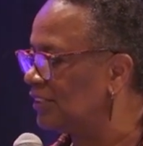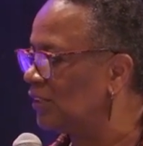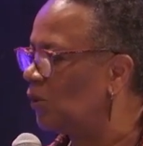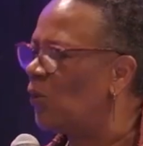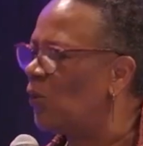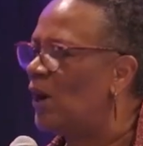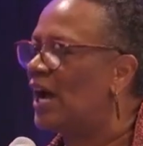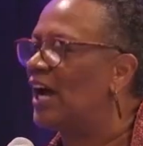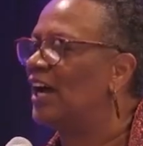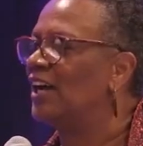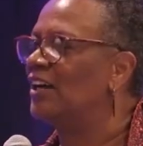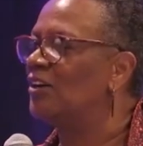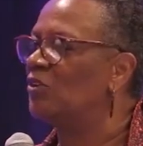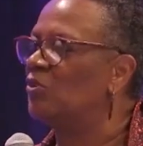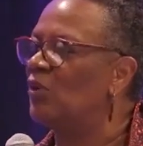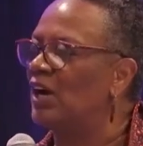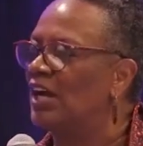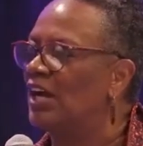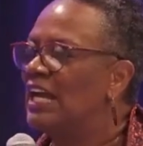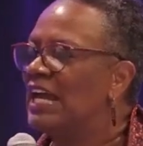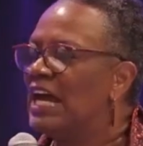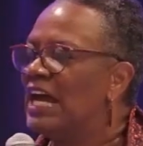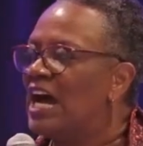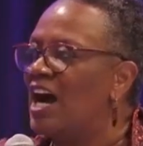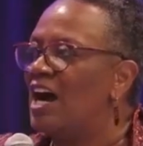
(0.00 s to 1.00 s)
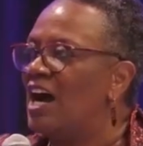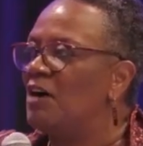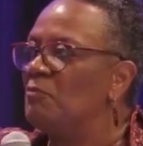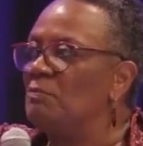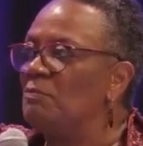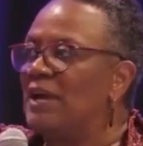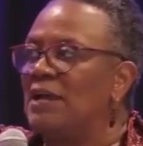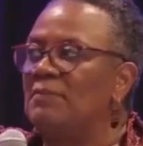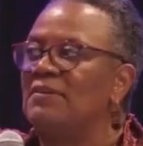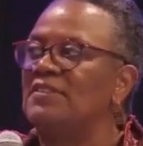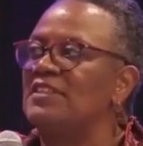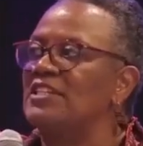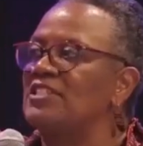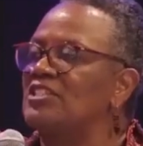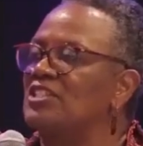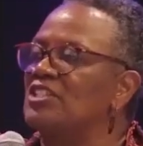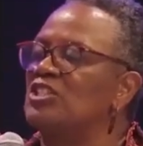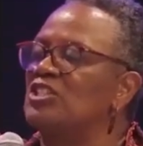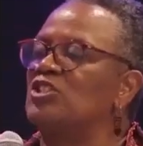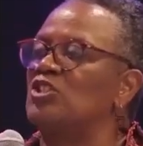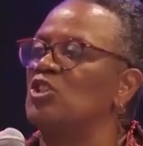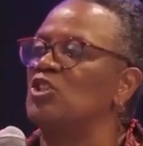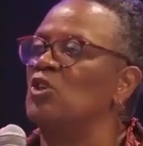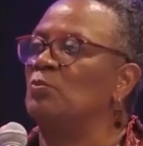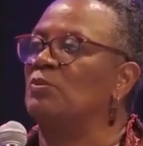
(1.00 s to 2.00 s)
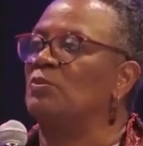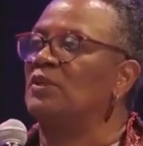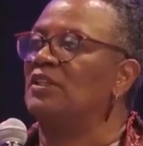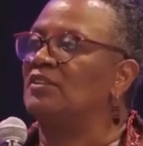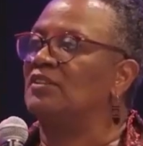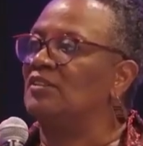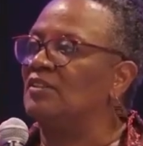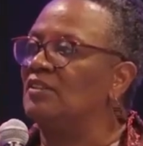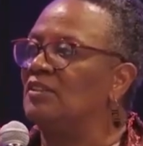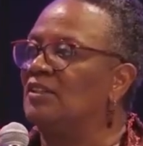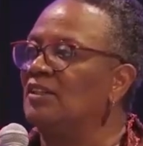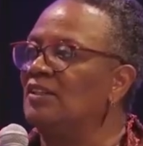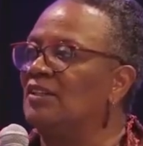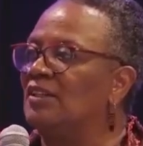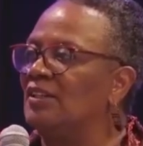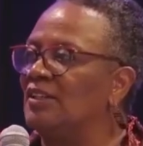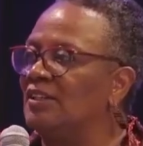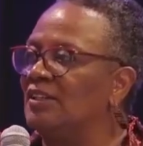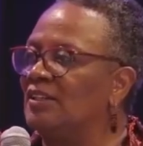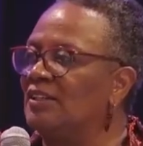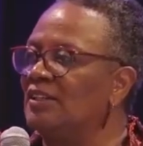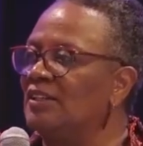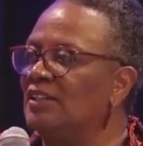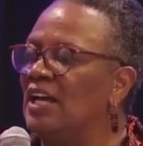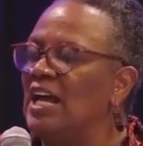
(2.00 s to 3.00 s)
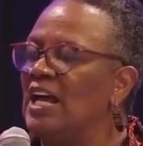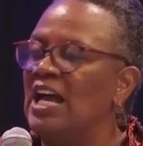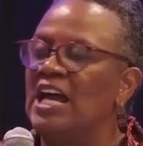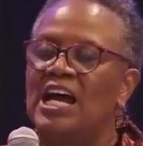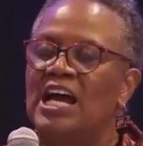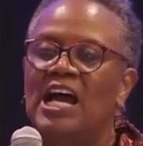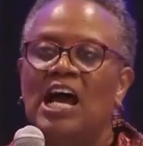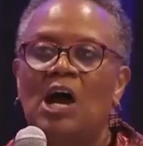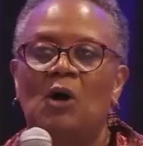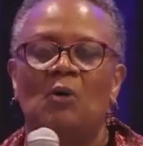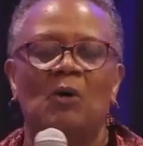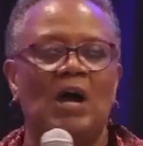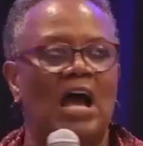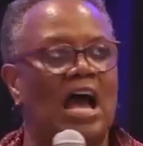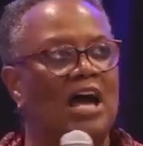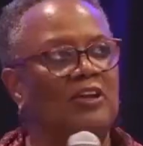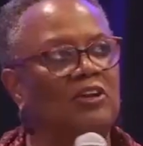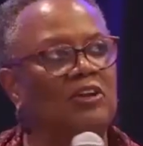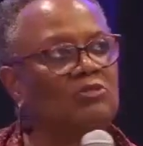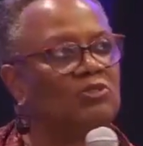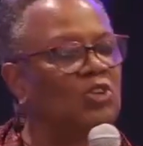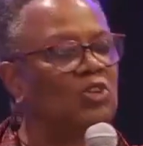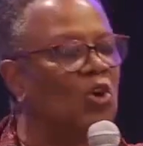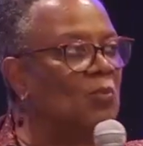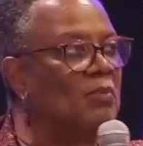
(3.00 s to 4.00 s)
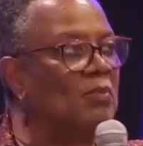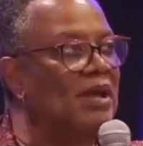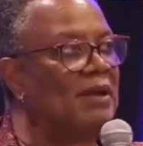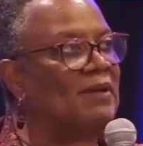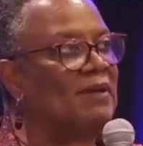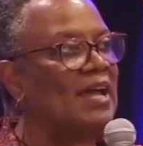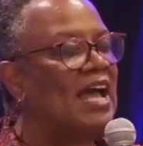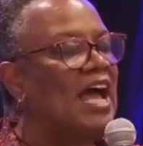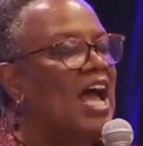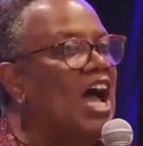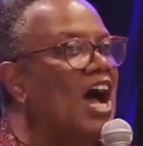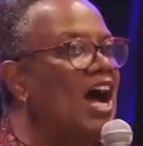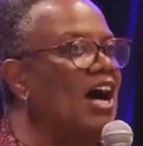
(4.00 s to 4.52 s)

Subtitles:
Why? Maybe this is stupid. Oh, I don't know, maybe,